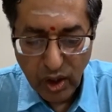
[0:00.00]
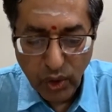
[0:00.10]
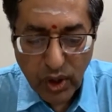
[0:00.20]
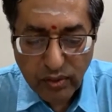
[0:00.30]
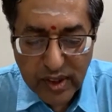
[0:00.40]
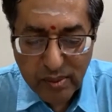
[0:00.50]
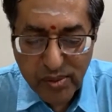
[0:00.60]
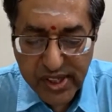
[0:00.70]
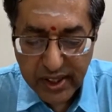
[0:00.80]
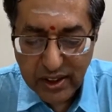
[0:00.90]
One of them
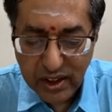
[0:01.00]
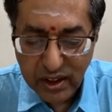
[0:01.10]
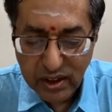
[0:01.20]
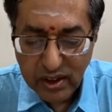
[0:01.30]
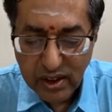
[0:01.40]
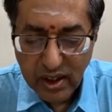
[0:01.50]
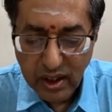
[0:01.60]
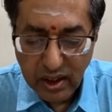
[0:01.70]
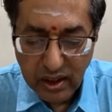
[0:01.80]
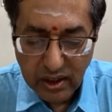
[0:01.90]
said,
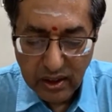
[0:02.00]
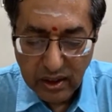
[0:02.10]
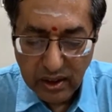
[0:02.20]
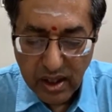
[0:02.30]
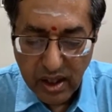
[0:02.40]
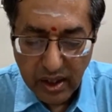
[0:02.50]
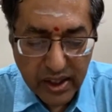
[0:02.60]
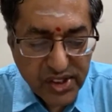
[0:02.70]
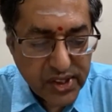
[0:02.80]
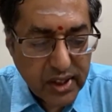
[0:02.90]
"It
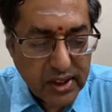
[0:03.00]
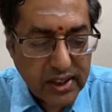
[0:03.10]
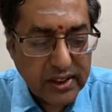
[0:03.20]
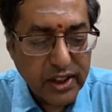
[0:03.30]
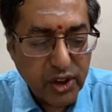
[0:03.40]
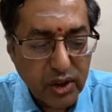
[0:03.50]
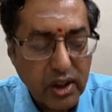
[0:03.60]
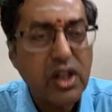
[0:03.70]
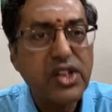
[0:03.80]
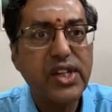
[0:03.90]
is certain that your
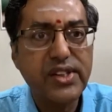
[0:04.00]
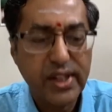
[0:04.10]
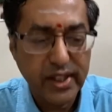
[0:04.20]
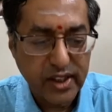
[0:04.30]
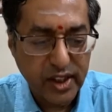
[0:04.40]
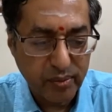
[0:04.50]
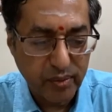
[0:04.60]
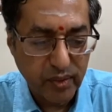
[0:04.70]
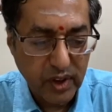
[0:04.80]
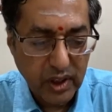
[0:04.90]
curse has hit
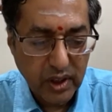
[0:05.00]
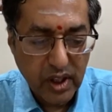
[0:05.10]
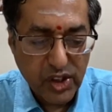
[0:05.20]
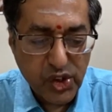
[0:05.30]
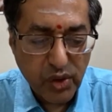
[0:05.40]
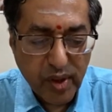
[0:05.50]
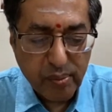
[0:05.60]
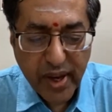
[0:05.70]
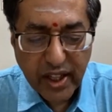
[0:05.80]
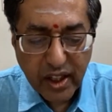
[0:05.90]
him, so we
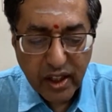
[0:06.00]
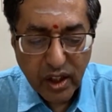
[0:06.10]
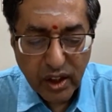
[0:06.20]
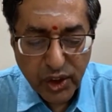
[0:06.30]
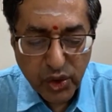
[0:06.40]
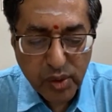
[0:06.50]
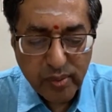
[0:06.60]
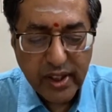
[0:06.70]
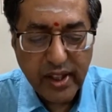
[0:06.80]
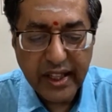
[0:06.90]
beg you to
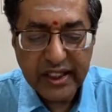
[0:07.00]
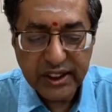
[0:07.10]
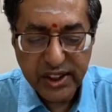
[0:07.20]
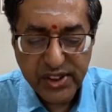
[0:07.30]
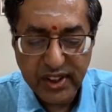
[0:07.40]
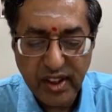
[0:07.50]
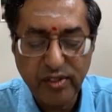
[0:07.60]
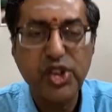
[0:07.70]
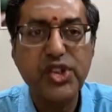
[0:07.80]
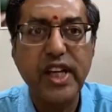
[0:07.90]
be gracious
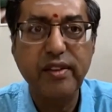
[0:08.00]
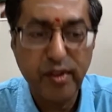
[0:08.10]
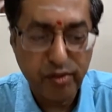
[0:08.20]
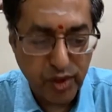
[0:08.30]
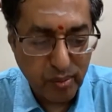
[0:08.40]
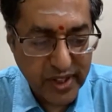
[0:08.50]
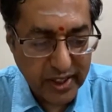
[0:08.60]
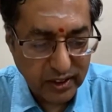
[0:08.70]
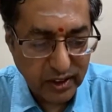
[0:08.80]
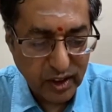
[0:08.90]
enough to save him from
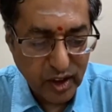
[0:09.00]
death.